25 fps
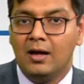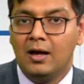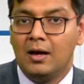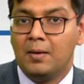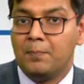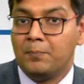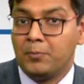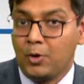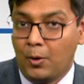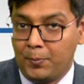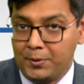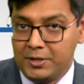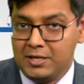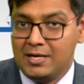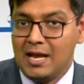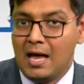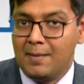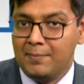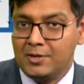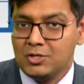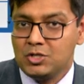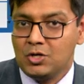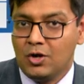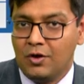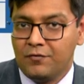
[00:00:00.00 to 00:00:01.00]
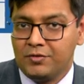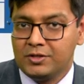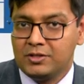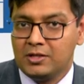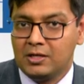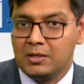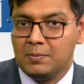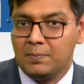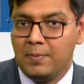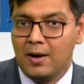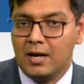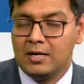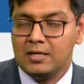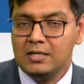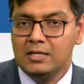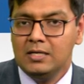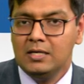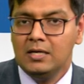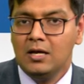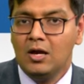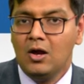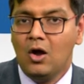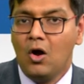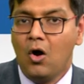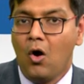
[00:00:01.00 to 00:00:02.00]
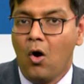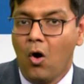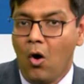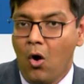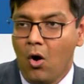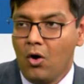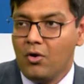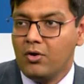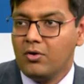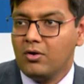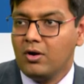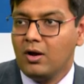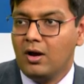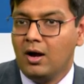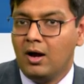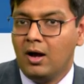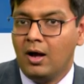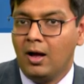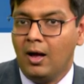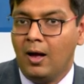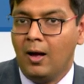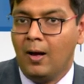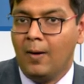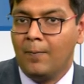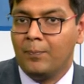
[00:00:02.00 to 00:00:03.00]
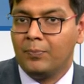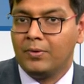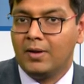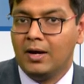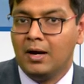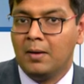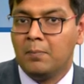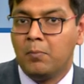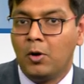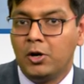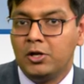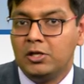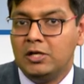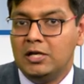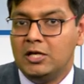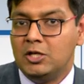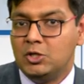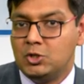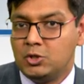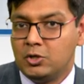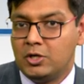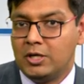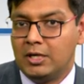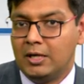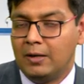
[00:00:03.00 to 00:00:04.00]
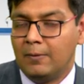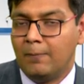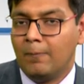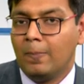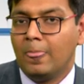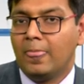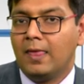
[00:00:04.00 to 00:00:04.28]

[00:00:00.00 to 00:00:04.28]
a property damage of a third party or um, a bodily injury.